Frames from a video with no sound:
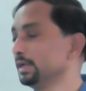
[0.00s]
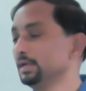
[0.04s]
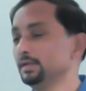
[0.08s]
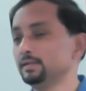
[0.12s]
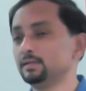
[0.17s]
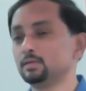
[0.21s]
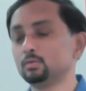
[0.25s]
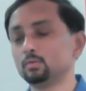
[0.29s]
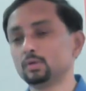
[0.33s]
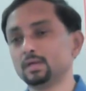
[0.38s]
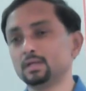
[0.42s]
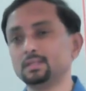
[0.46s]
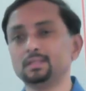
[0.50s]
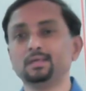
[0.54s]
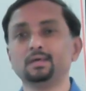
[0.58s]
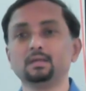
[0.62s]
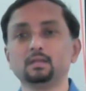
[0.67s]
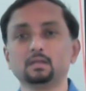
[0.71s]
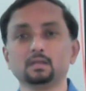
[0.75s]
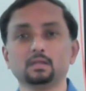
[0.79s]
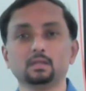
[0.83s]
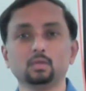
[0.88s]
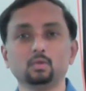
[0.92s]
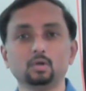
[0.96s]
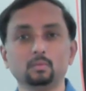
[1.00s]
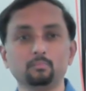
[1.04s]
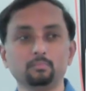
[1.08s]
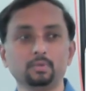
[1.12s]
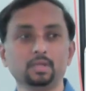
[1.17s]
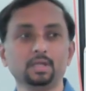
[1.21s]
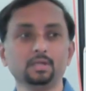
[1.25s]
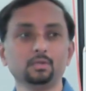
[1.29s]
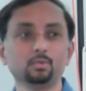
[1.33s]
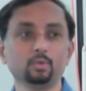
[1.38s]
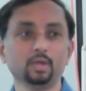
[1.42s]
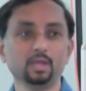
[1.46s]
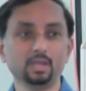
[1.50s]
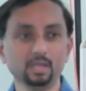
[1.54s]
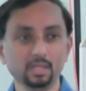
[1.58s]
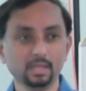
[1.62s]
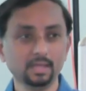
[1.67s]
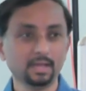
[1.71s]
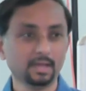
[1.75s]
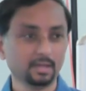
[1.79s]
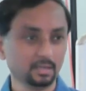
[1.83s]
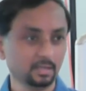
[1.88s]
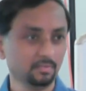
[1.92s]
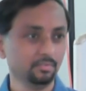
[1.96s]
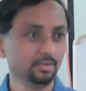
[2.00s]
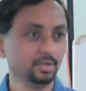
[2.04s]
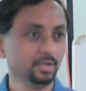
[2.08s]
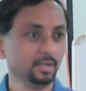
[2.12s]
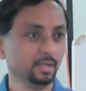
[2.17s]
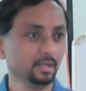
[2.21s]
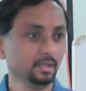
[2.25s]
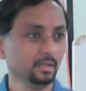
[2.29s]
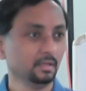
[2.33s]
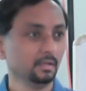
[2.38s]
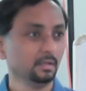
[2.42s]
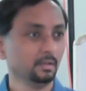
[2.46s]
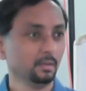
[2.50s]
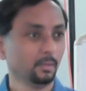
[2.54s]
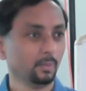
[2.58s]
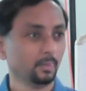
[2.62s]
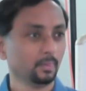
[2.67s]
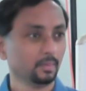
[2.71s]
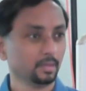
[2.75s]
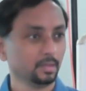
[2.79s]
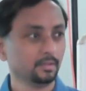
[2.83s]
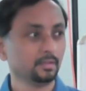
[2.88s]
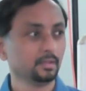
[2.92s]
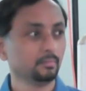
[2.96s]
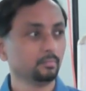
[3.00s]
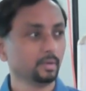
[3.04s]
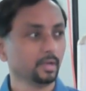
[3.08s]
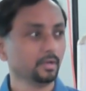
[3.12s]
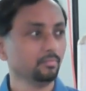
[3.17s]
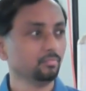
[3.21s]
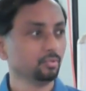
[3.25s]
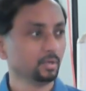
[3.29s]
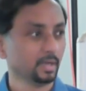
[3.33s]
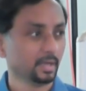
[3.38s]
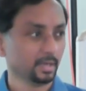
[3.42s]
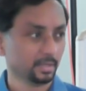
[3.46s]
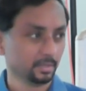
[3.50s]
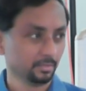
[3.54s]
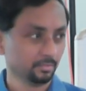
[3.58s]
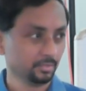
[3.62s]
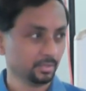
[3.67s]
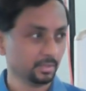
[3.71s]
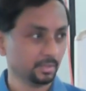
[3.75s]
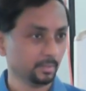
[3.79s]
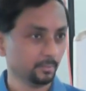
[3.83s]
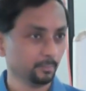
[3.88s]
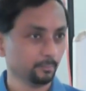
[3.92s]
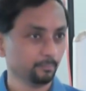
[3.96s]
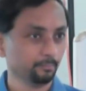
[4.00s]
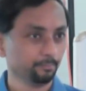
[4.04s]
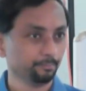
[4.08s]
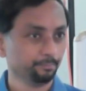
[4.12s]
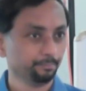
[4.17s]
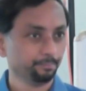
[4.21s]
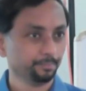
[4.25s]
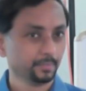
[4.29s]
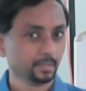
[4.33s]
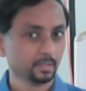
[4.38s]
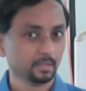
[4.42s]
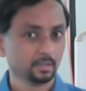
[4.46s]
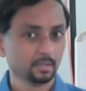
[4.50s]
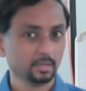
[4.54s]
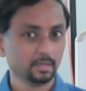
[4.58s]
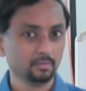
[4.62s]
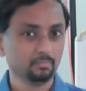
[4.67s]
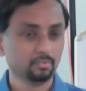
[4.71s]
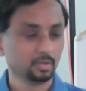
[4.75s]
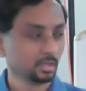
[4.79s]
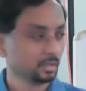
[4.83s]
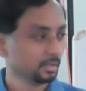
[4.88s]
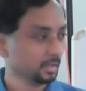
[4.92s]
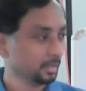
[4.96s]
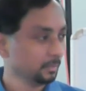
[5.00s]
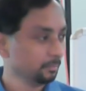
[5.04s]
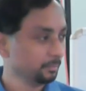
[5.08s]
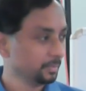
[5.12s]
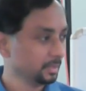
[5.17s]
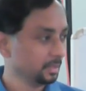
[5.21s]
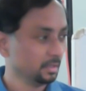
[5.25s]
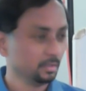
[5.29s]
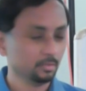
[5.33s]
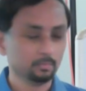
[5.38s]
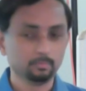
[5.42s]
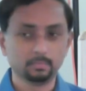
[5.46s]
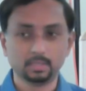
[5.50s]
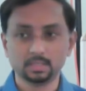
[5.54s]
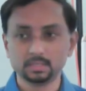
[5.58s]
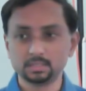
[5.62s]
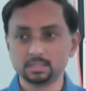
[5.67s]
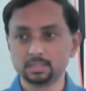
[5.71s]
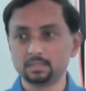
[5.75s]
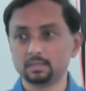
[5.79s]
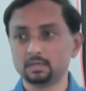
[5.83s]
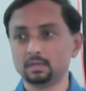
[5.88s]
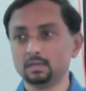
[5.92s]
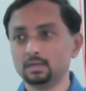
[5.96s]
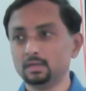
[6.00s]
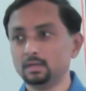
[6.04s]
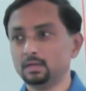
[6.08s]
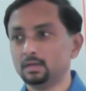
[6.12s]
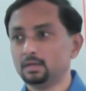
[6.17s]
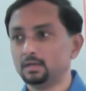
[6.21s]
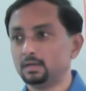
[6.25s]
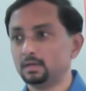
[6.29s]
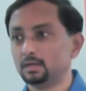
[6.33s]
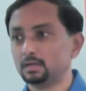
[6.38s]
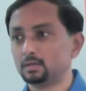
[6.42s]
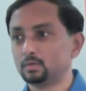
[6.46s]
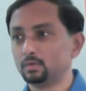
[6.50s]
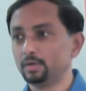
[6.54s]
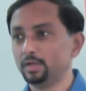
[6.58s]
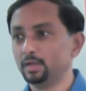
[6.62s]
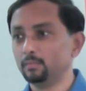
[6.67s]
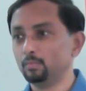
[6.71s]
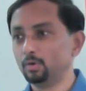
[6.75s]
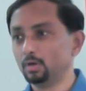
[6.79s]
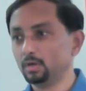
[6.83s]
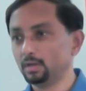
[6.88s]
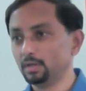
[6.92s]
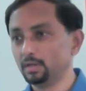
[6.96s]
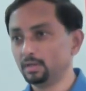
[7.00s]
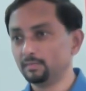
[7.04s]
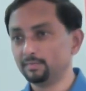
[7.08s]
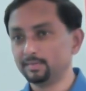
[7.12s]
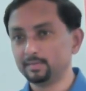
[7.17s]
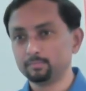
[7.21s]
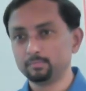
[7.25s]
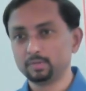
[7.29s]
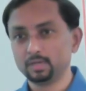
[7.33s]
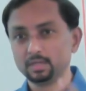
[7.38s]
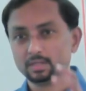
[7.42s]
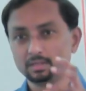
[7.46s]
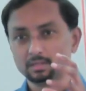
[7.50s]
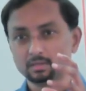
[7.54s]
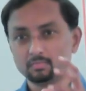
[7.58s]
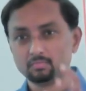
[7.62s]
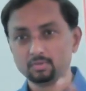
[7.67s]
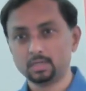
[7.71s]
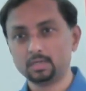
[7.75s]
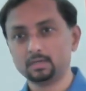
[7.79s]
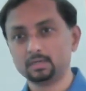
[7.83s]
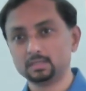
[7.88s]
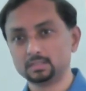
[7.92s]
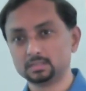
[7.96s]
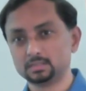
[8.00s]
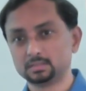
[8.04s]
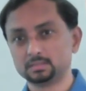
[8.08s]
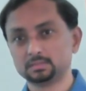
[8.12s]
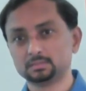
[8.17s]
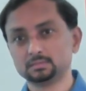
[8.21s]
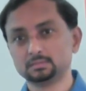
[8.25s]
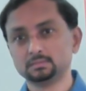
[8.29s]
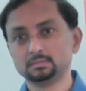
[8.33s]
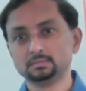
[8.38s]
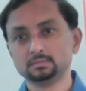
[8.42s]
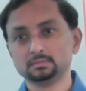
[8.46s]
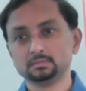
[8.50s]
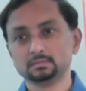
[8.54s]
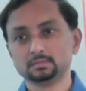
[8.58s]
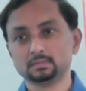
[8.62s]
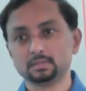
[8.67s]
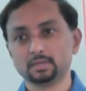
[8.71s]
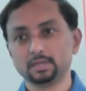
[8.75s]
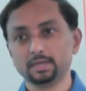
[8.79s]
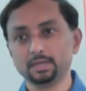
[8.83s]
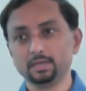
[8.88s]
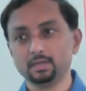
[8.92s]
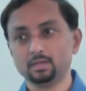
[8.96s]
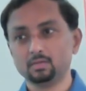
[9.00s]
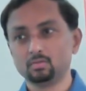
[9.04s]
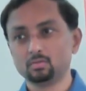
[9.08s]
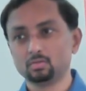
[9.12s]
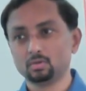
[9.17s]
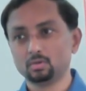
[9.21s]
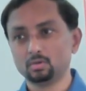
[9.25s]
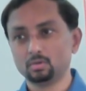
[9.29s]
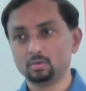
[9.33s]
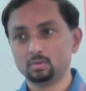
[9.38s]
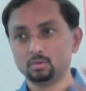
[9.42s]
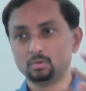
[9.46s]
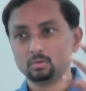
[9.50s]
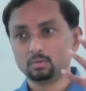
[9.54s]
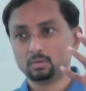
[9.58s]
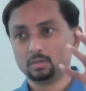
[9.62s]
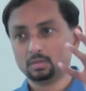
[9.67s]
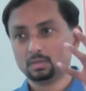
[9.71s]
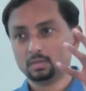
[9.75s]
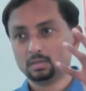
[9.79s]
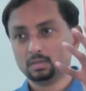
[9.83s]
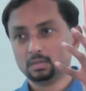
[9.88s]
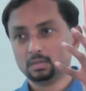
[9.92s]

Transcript: things together, you apply to any activity, that's a mindful activity, right? For example, this master, today morning he was smelling the flowers, right? So